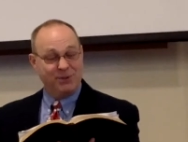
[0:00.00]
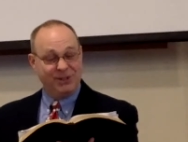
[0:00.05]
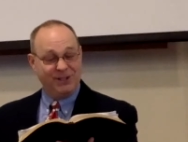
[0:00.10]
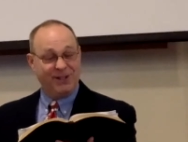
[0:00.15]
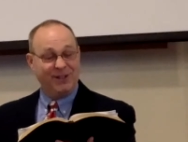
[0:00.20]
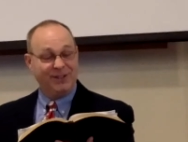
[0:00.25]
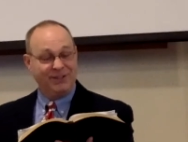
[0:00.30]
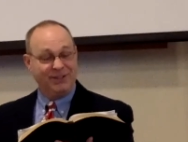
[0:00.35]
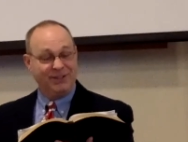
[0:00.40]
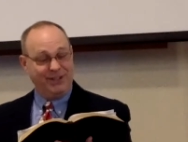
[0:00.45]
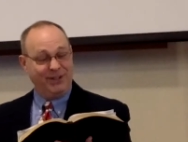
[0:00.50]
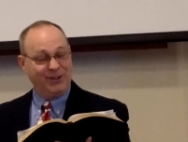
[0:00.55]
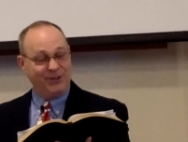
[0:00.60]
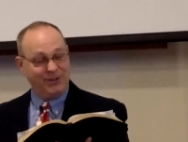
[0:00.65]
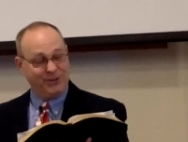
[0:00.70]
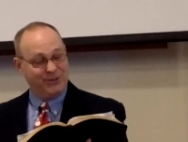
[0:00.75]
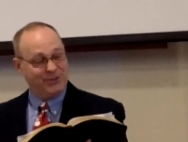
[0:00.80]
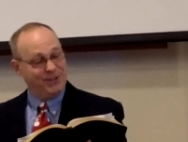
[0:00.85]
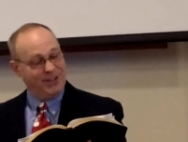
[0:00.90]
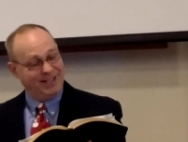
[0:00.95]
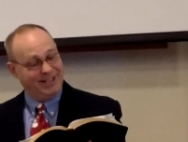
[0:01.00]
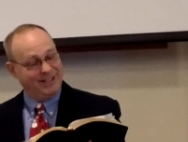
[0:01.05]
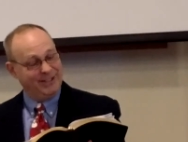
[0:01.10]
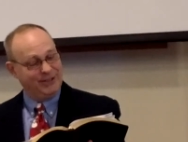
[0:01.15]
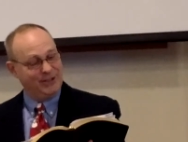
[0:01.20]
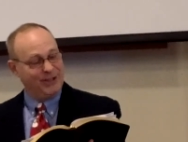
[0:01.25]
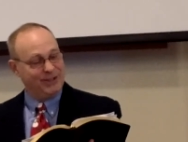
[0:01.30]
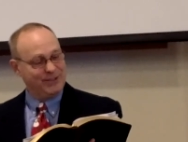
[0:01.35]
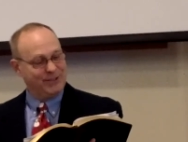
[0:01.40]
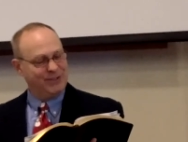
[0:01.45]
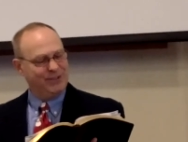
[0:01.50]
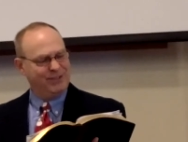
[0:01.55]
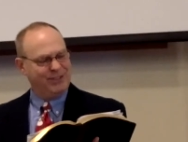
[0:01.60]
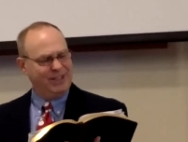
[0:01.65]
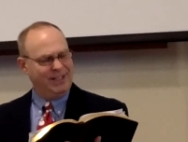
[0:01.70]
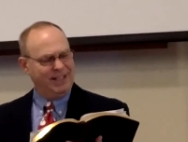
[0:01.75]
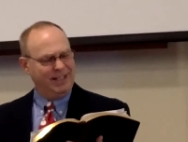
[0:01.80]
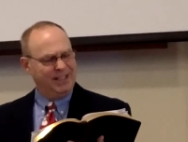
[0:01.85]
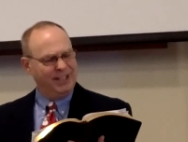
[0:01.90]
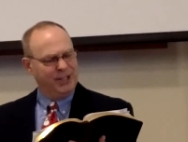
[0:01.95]
with our years," and it does
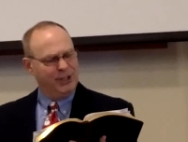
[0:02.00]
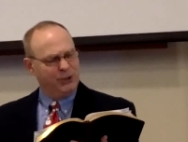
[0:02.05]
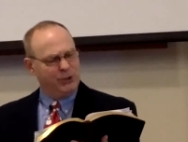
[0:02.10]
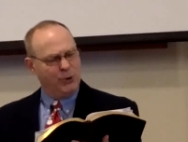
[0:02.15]
indeed.